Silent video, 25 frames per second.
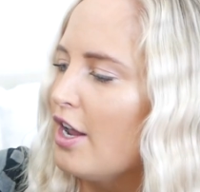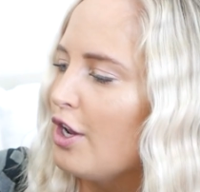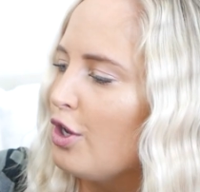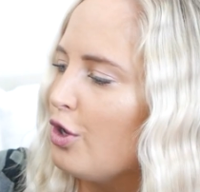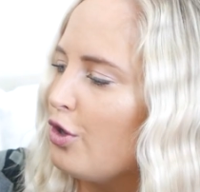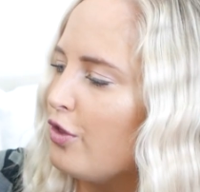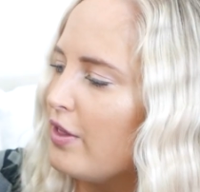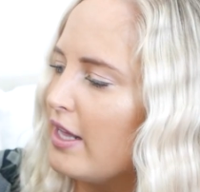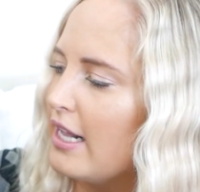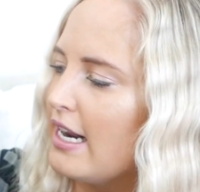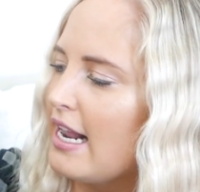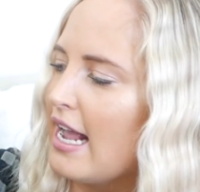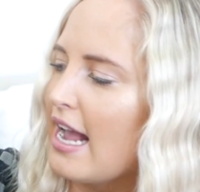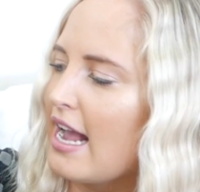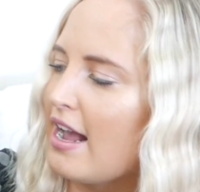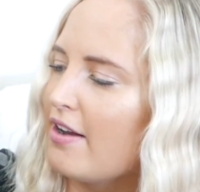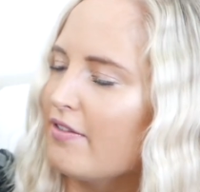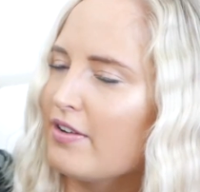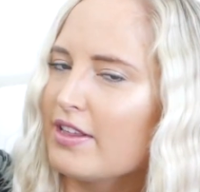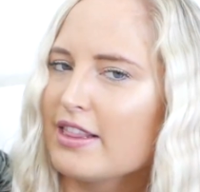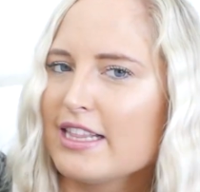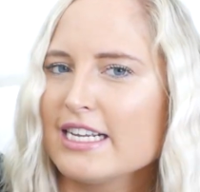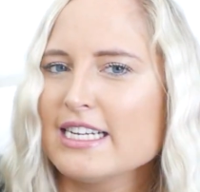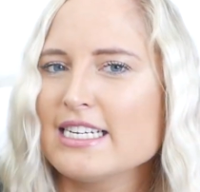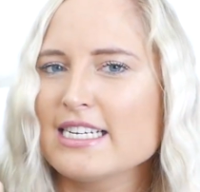You then
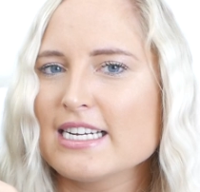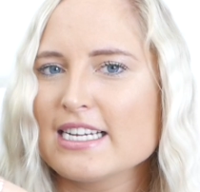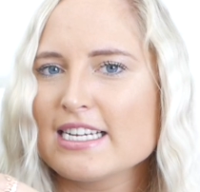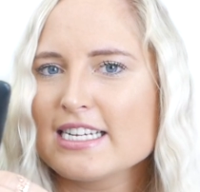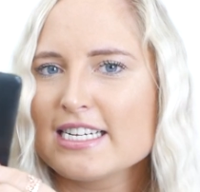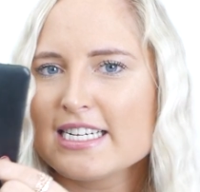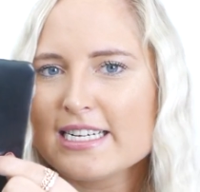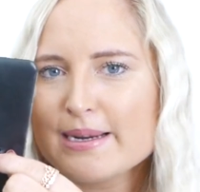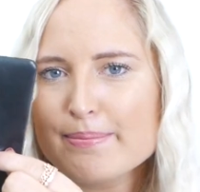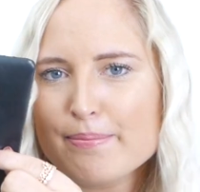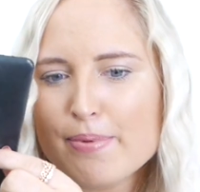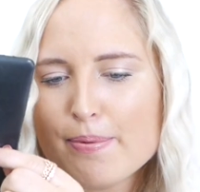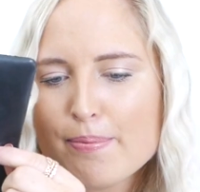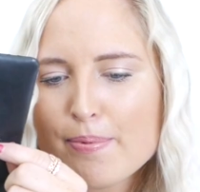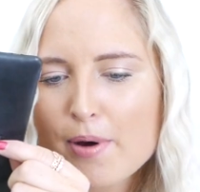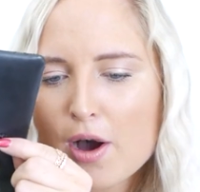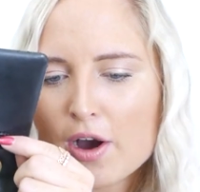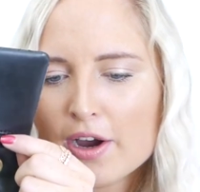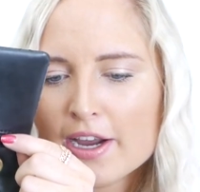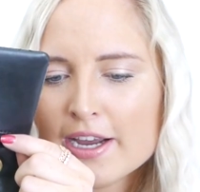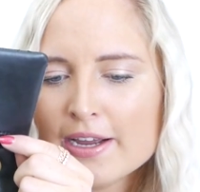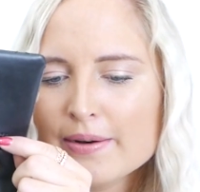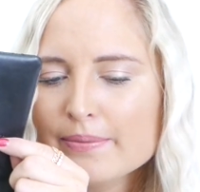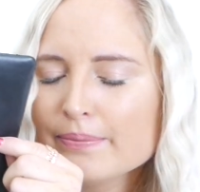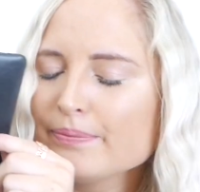have this zip
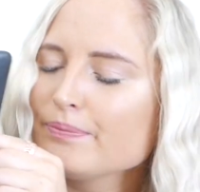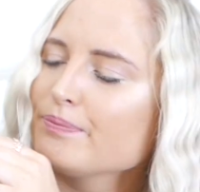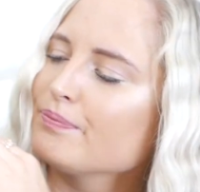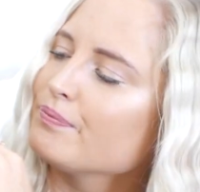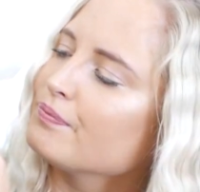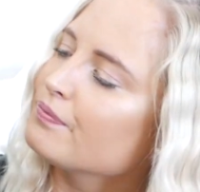pocket,